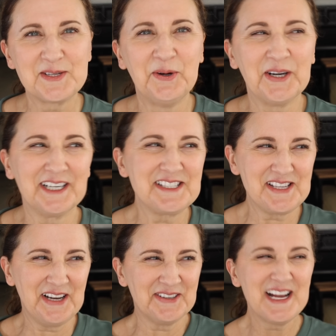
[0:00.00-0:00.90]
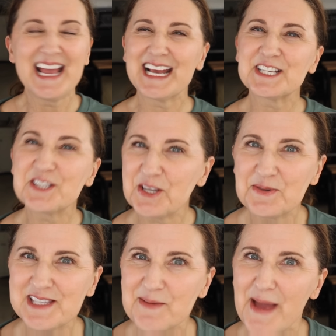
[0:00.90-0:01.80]
door, so excuse
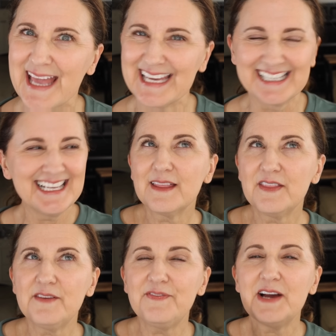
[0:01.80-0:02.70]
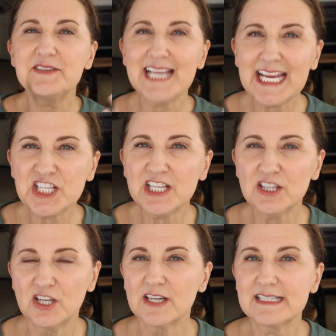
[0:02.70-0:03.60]
the banging. The foundation
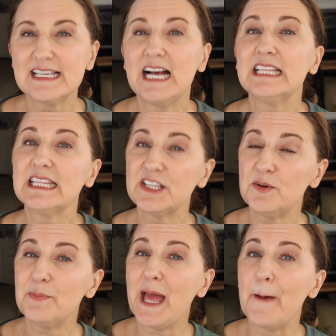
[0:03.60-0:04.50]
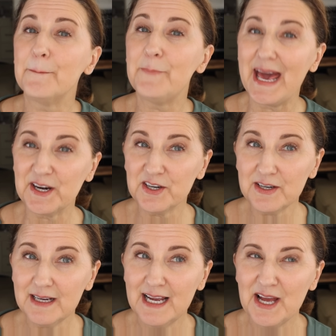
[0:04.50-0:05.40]
looks a little bit better,